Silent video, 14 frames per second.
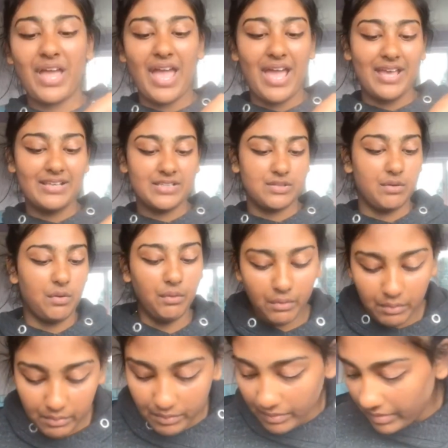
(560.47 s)
Case.
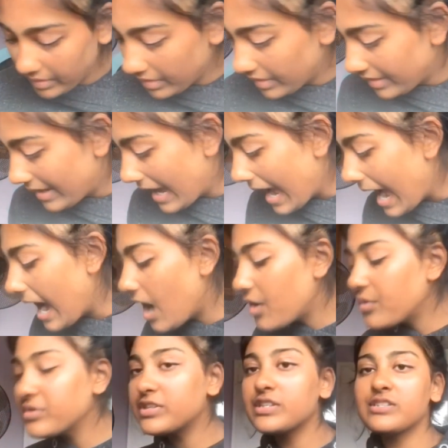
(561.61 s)
Ooh,
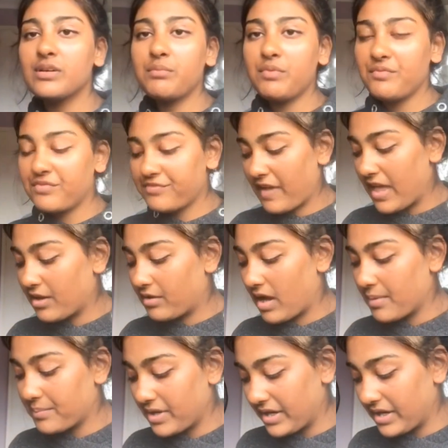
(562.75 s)
how does someone fail at